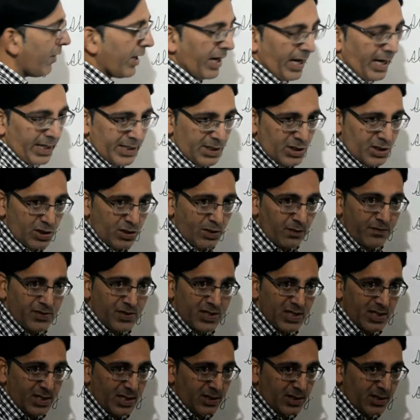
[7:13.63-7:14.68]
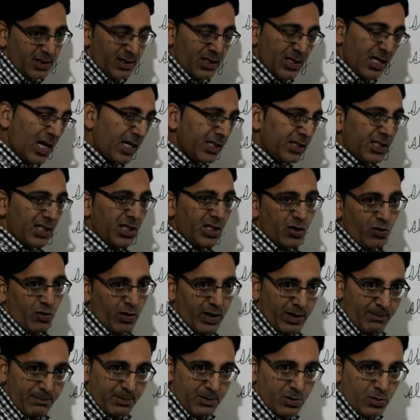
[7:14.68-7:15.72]
variety of synecdoche. I think you are
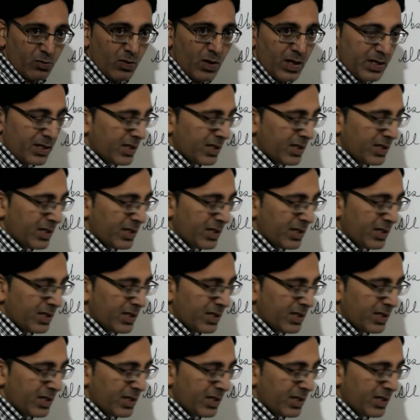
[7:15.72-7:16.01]
able to